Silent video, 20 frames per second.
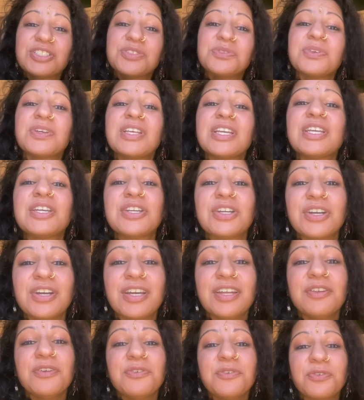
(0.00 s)
is really
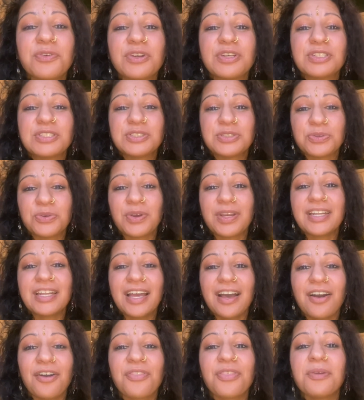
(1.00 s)
good for joint
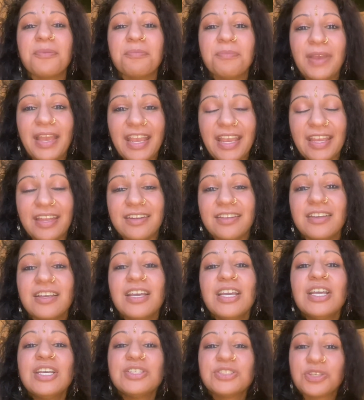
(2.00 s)
health and pain.
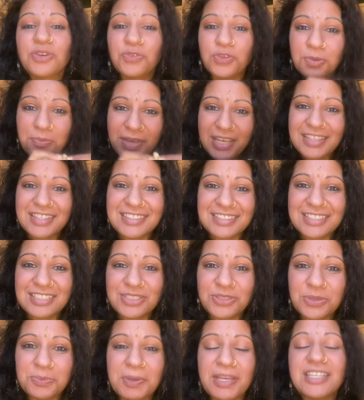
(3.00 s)
So if you make this
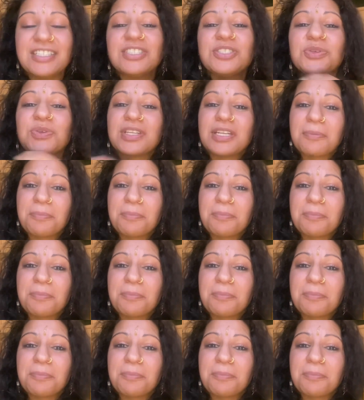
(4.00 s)
into a paste, you can